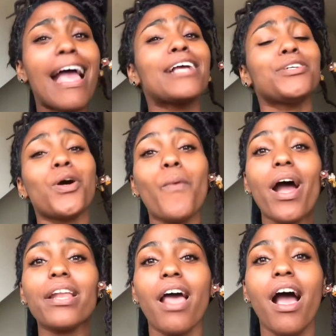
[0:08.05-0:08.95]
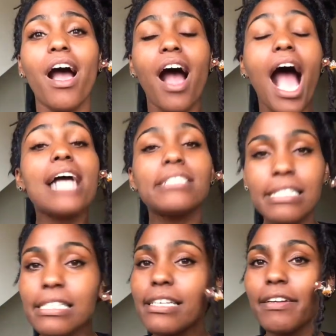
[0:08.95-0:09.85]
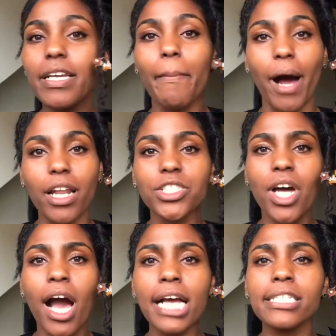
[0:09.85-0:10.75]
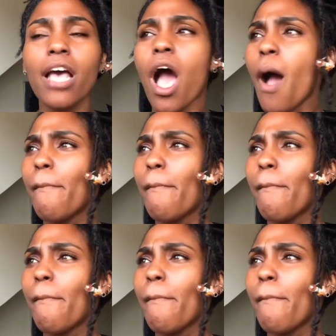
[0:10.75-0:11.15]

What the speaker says: And you know what? I sincerely apologize.